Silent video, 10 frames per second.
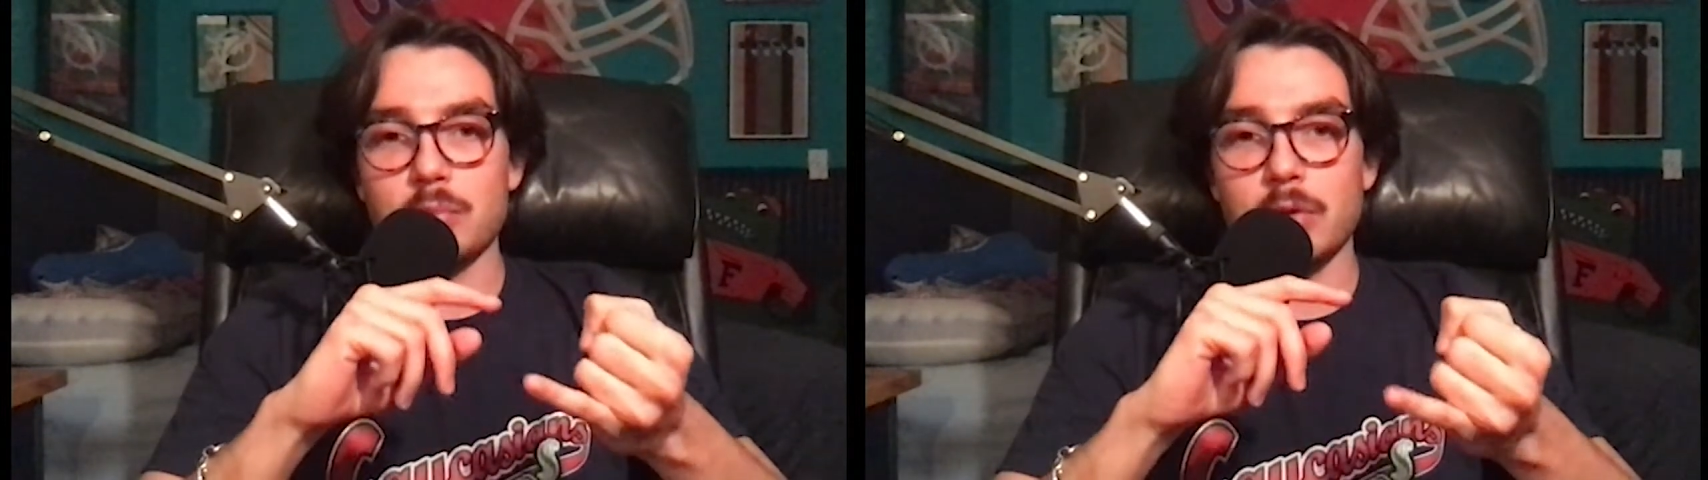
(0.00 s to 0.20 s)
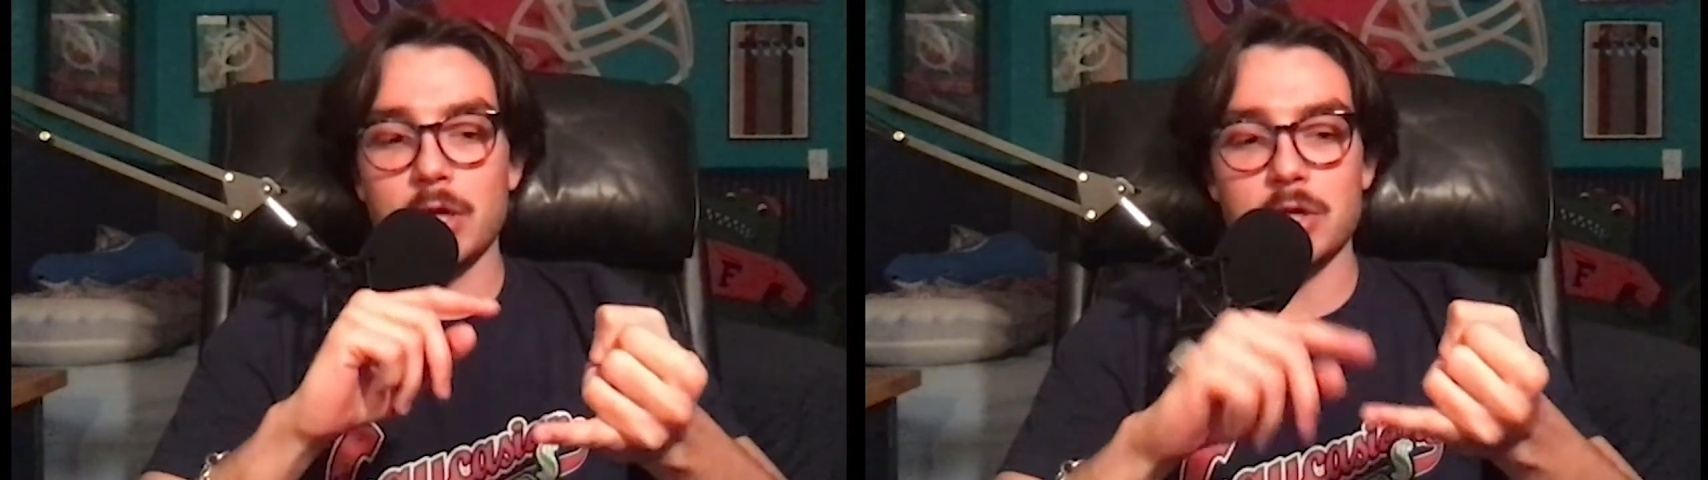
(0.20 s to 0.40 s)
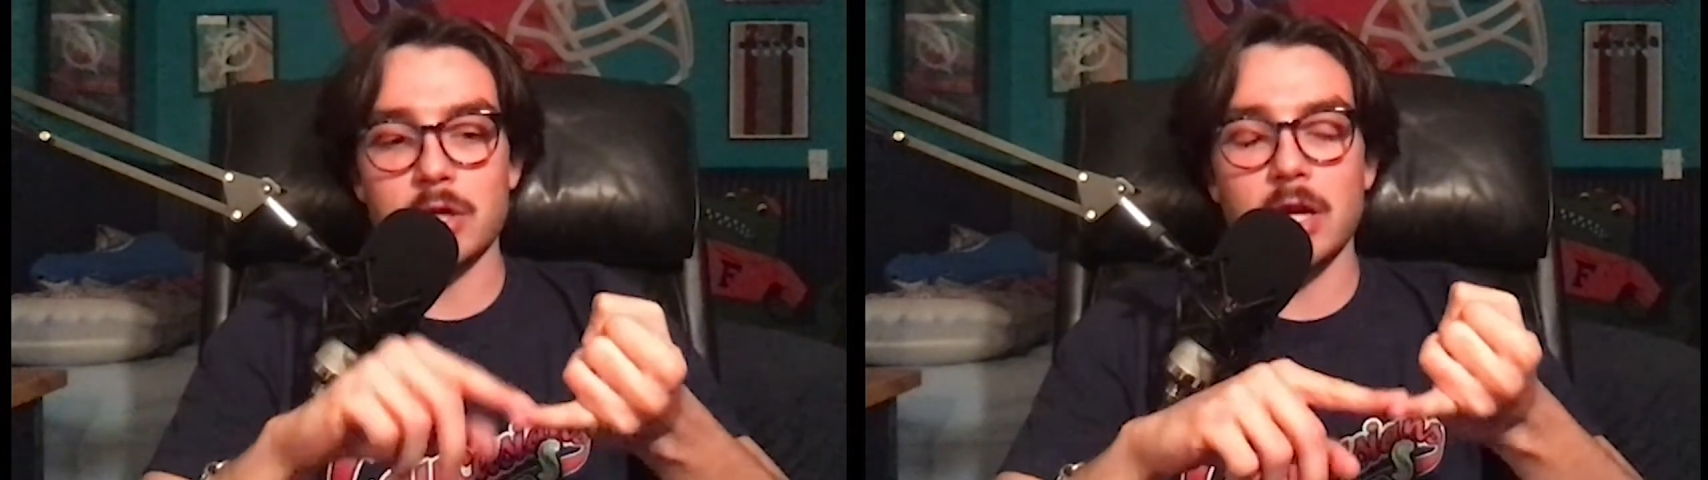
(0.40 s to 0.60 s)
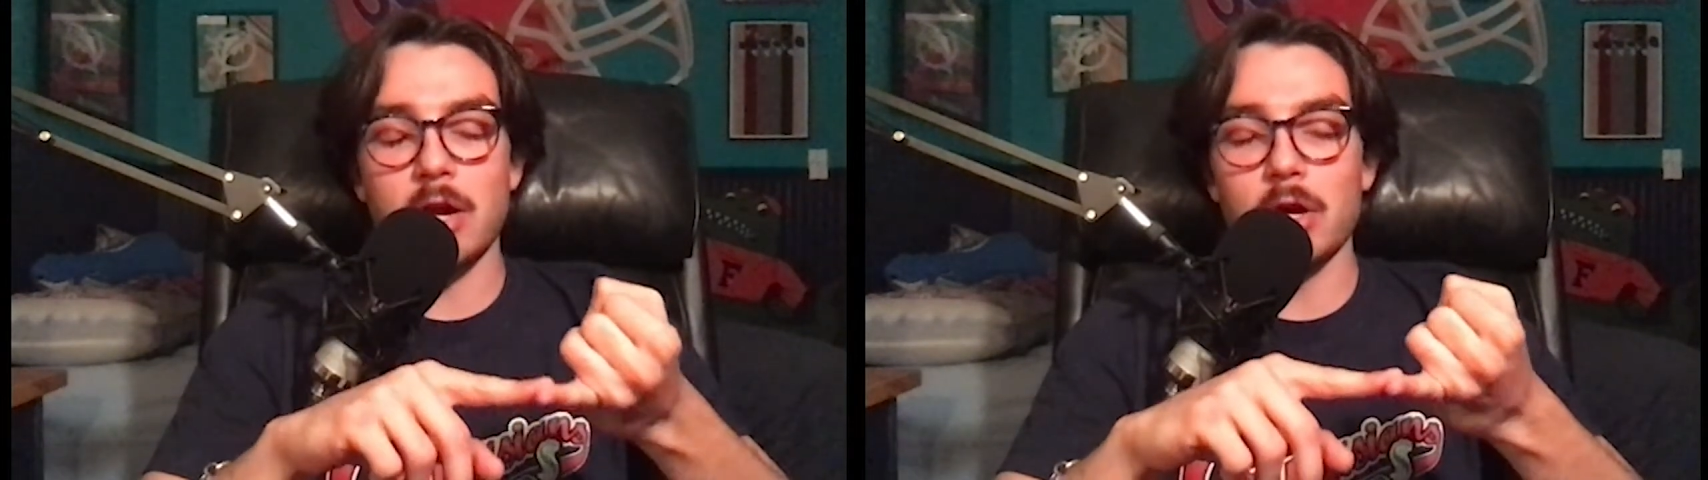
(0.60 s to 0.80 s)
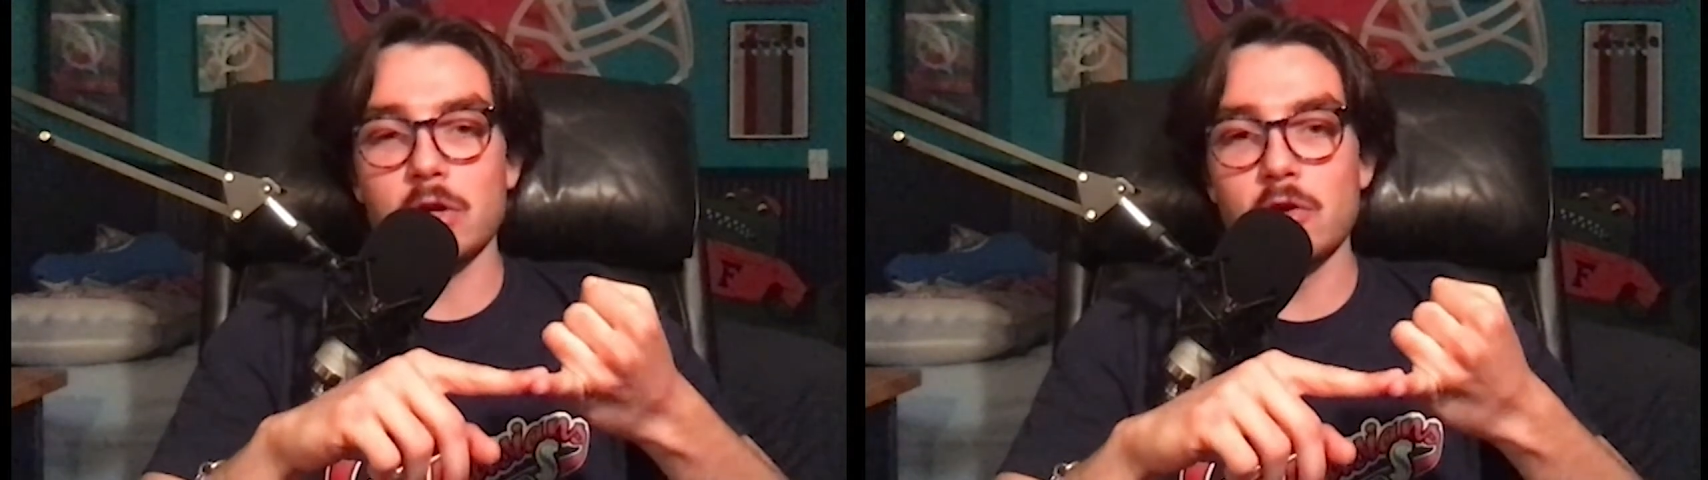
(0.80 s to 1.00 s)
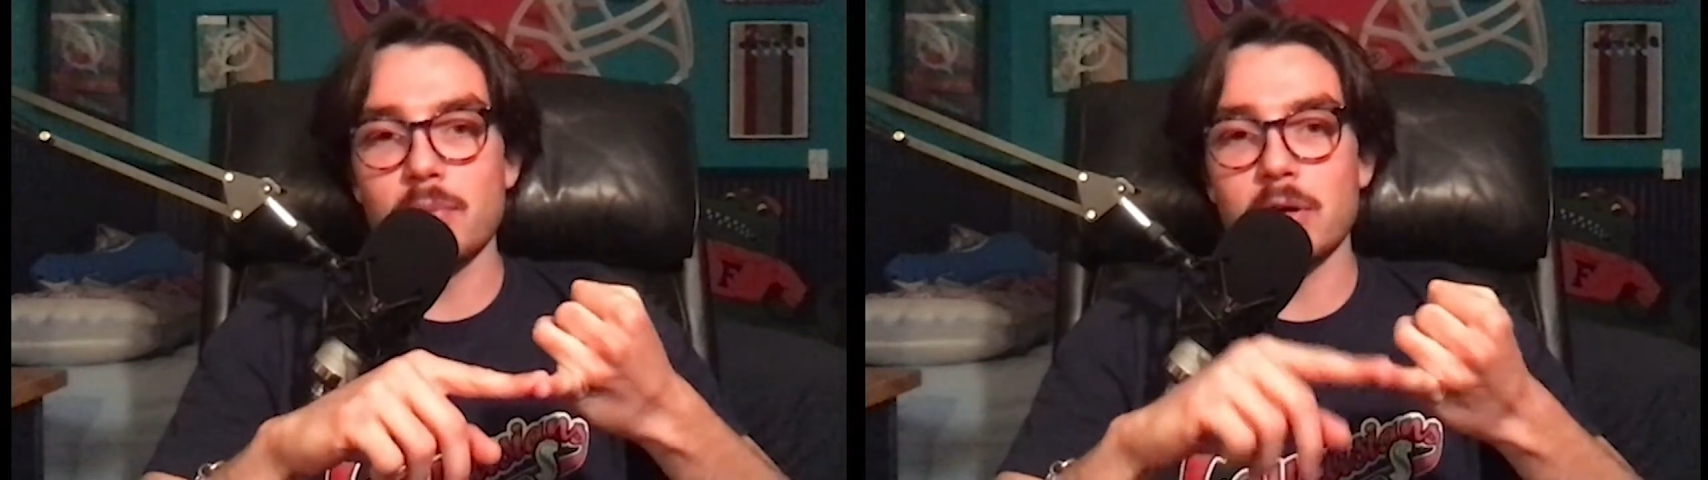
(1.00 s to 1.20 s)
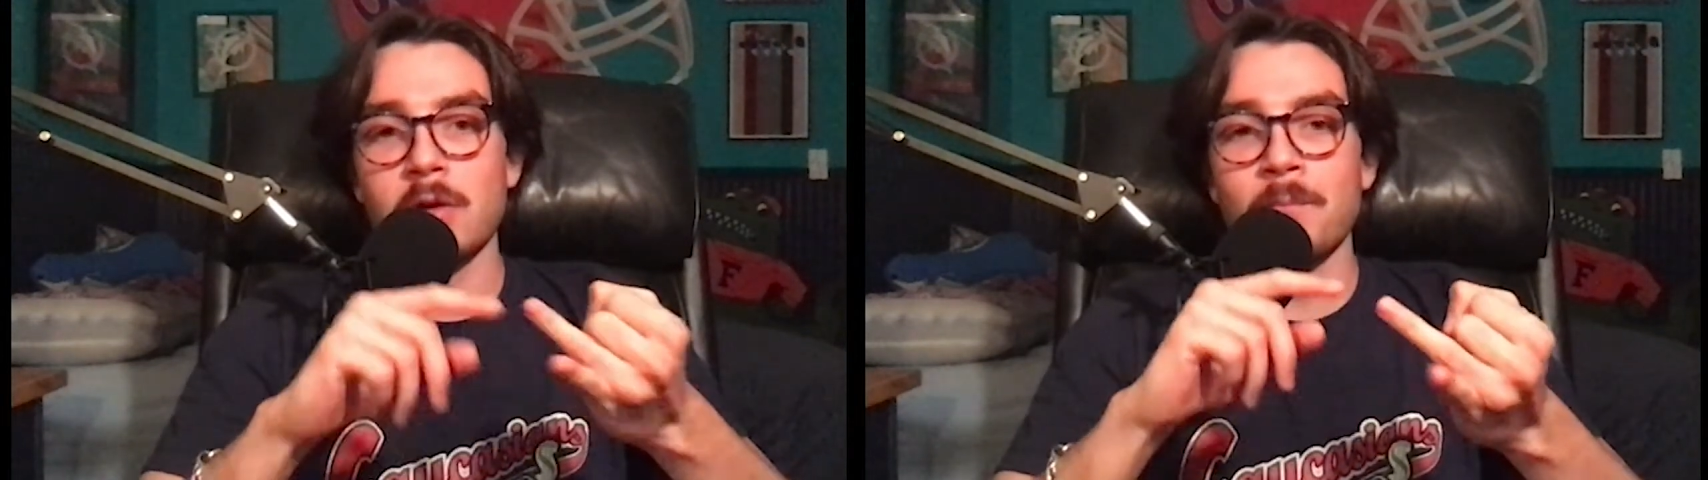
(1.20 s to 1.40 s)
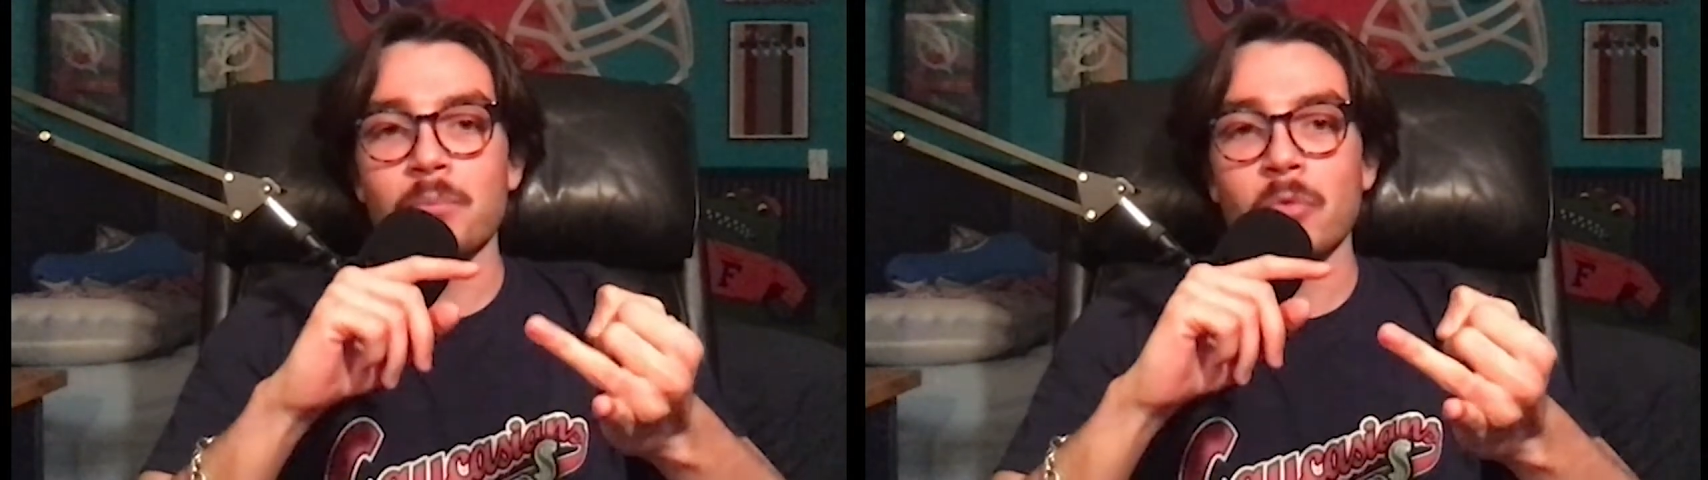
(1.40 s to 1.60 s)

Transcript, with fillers: players are Garrett Cooper,